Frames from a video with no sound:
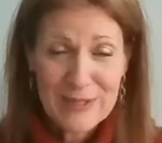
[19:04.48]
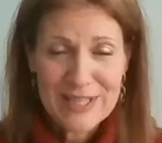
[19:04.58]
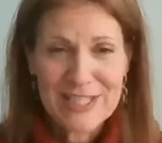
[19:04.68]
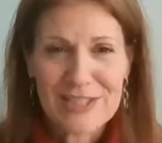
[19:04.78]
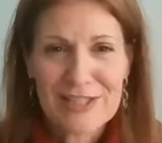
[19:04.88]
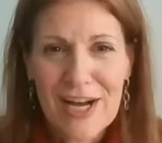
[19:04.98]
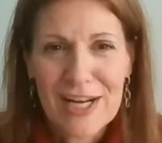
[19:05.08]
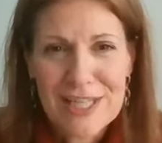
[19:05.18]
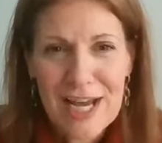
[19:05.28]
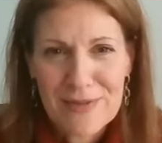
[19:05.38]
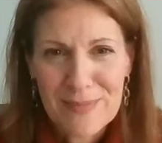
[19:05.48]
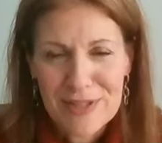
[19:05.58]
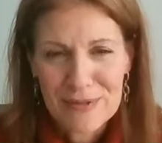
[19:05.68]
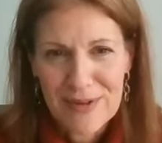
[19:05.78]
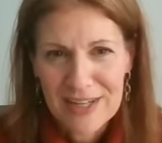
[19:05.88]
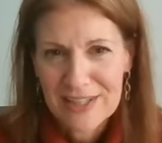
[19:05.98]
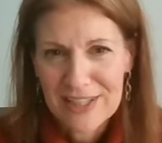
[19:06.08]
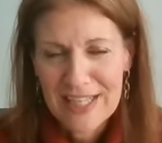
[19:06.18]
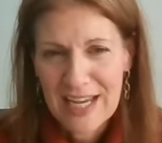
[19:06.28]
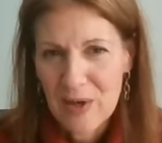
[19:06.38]
more, then just contact me
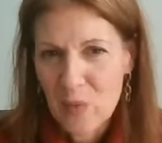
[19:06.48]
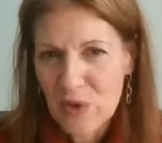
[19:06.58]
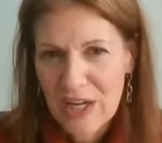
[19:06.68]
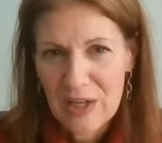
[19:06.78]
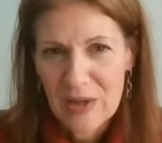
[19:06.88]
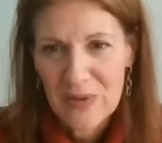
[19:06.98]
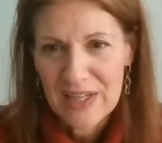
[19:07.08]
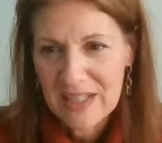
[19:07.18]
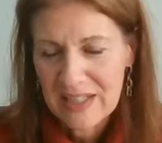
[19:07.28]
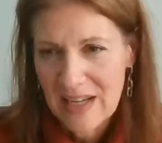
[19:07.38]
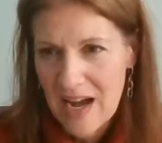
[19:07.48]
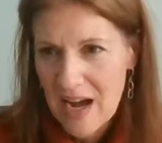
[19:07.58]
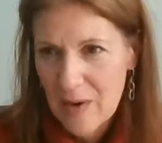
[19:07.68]
directly and we'll get you in.